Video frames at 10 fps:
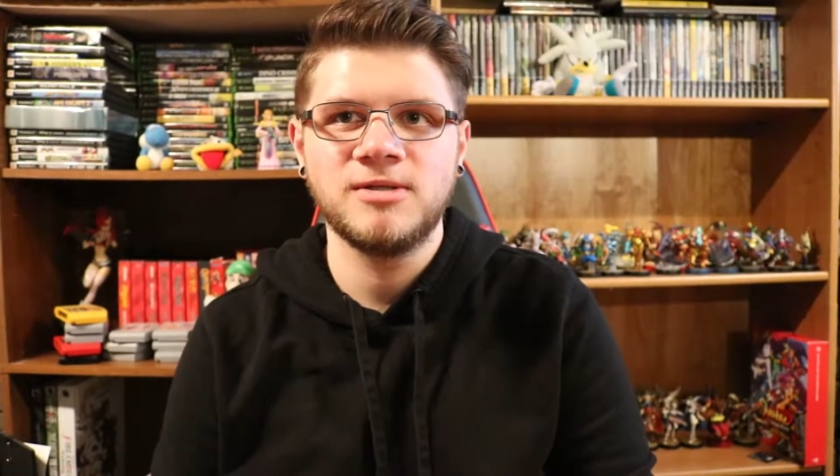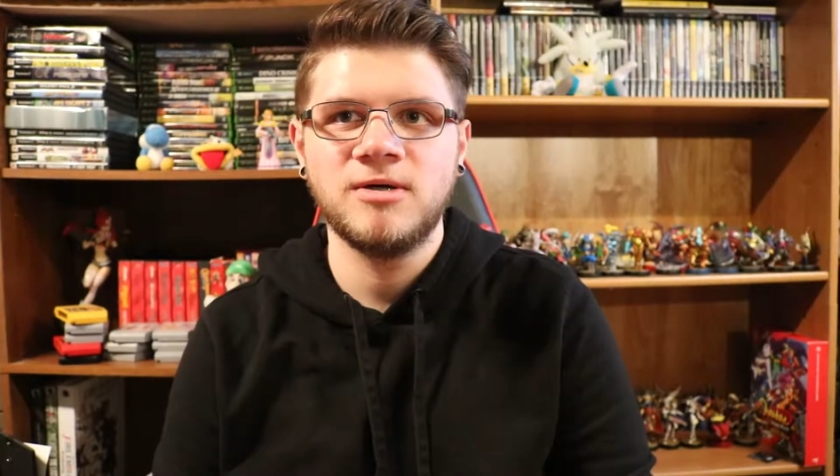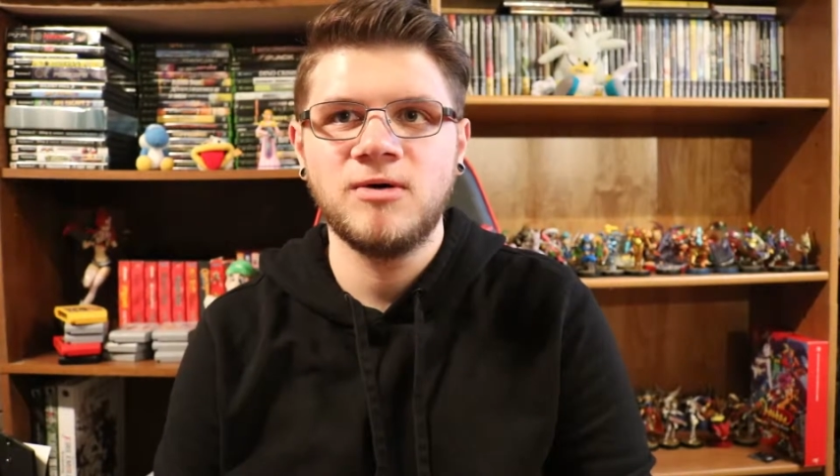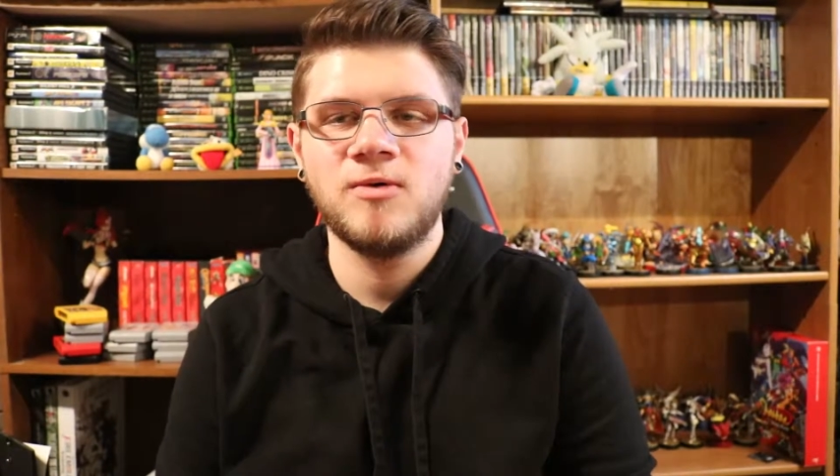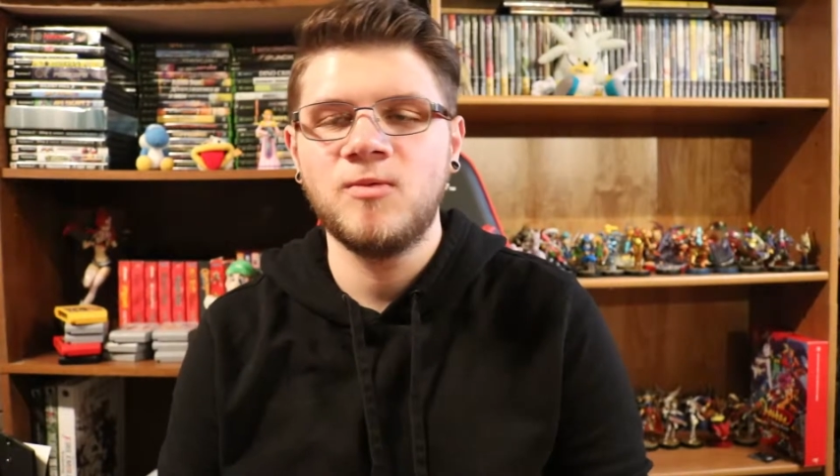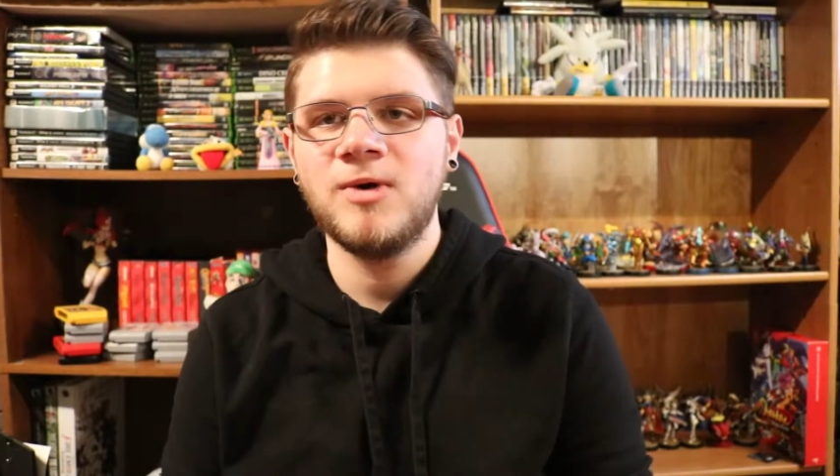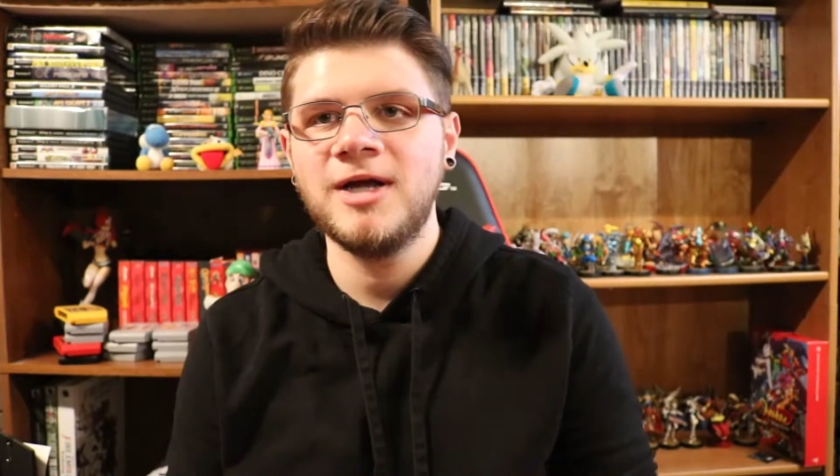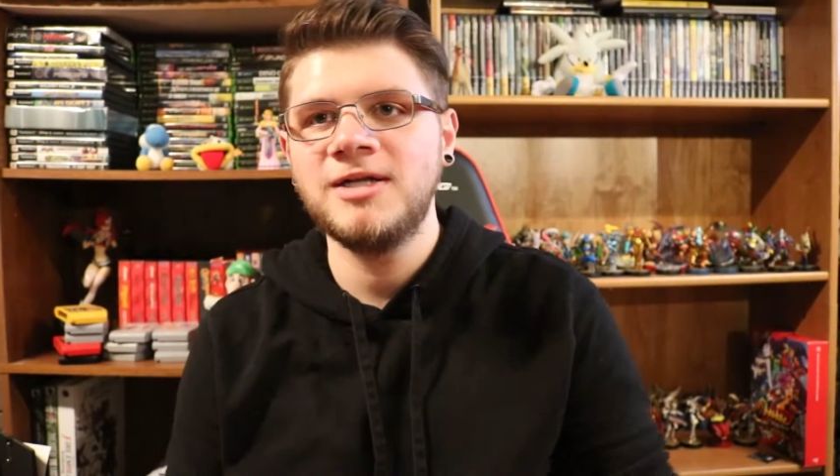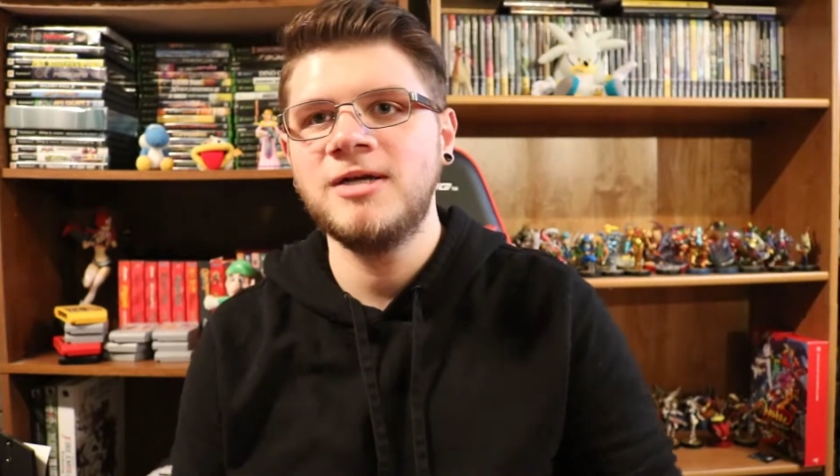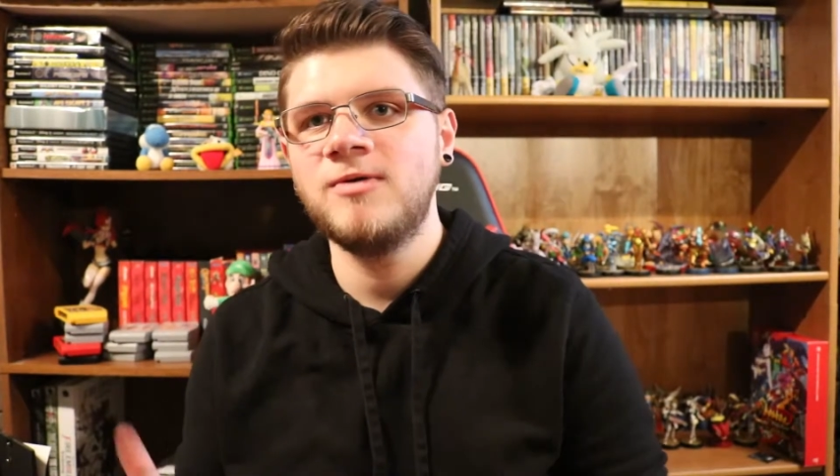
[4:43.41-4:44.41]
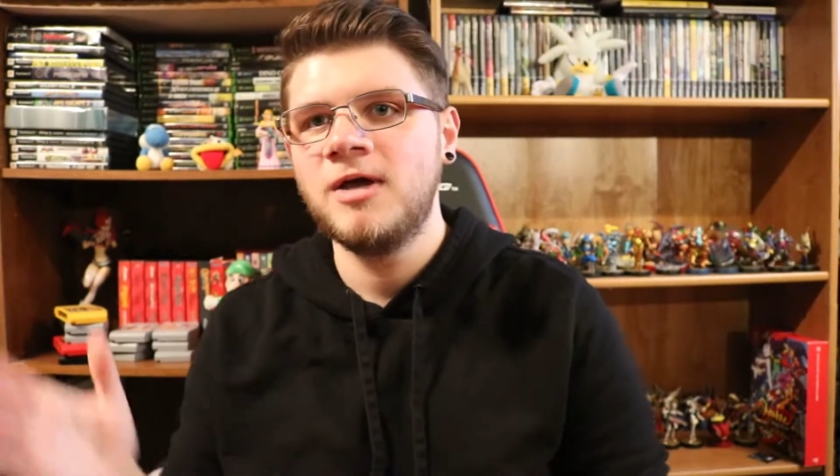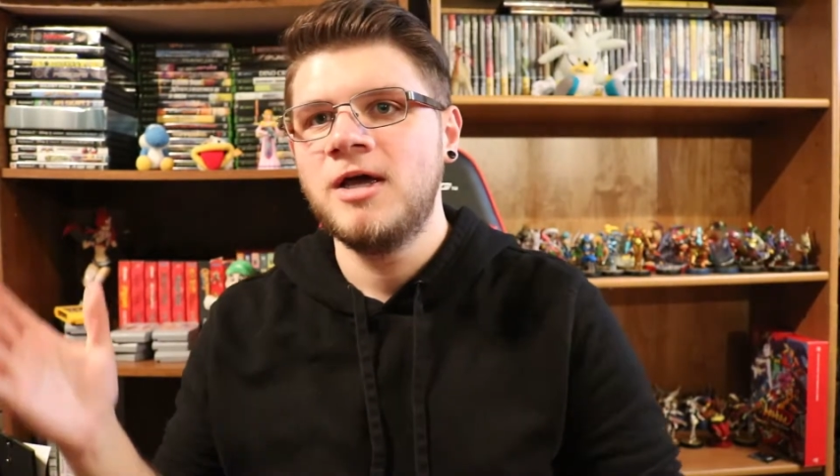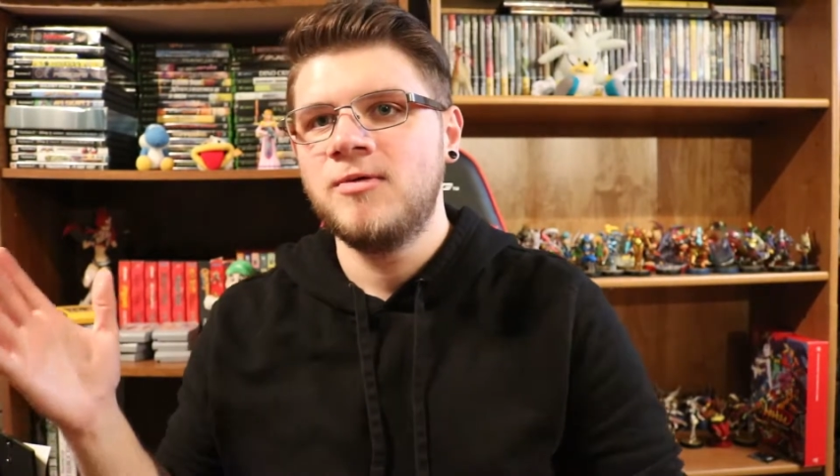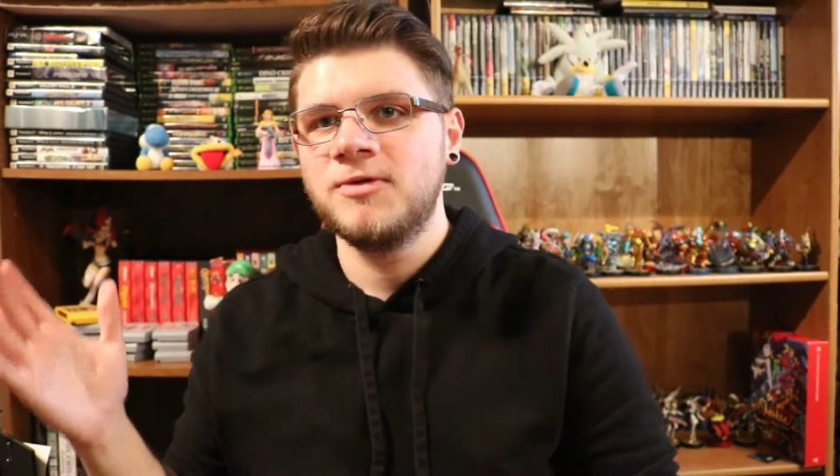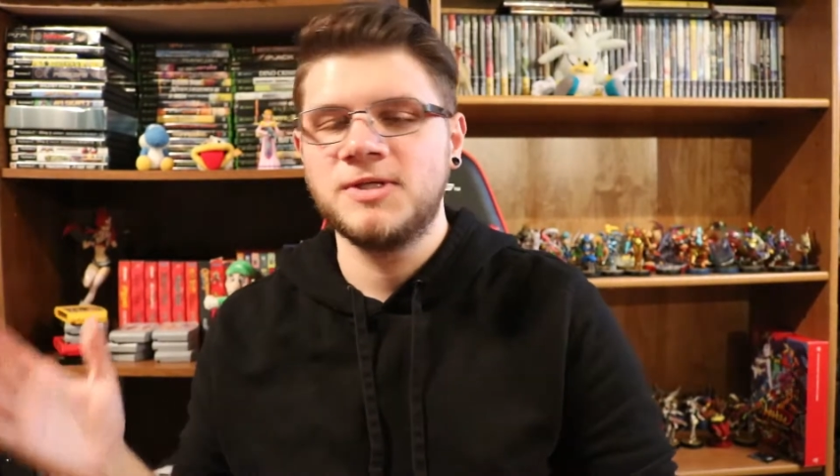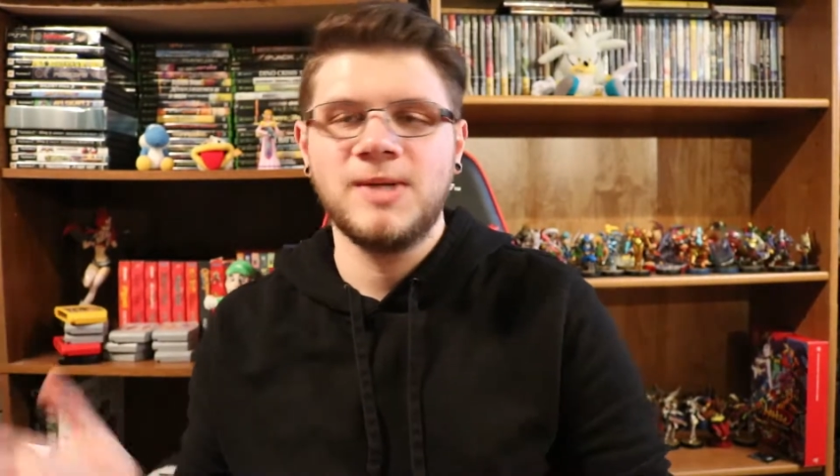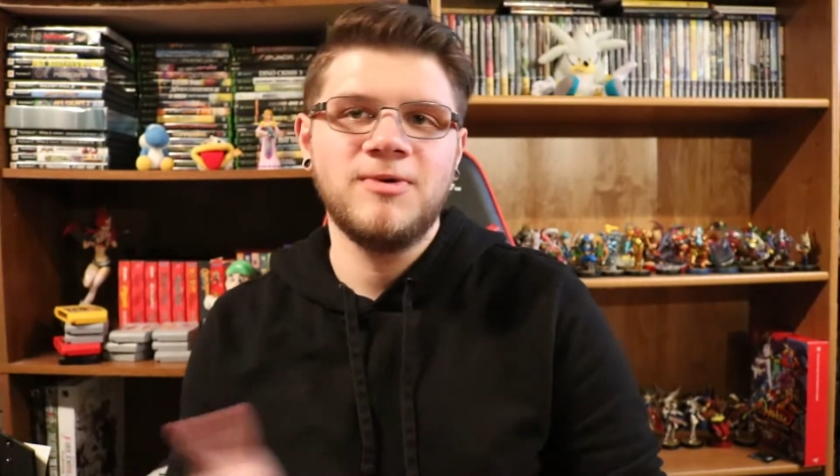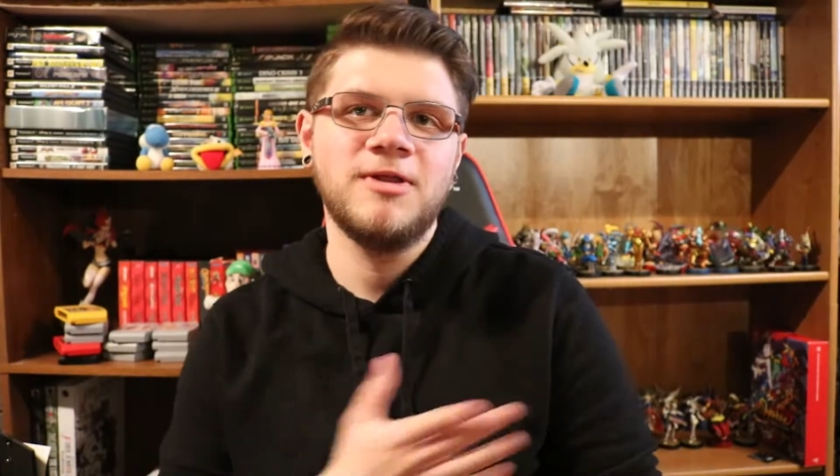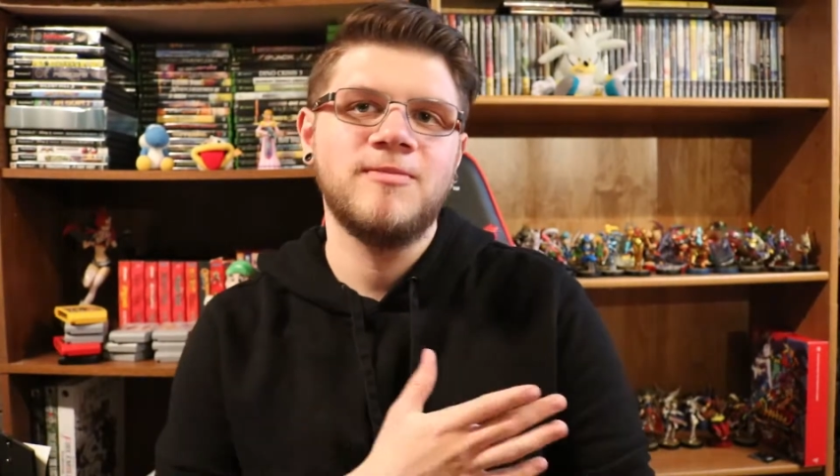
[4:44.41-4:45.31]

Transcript: So what I did with some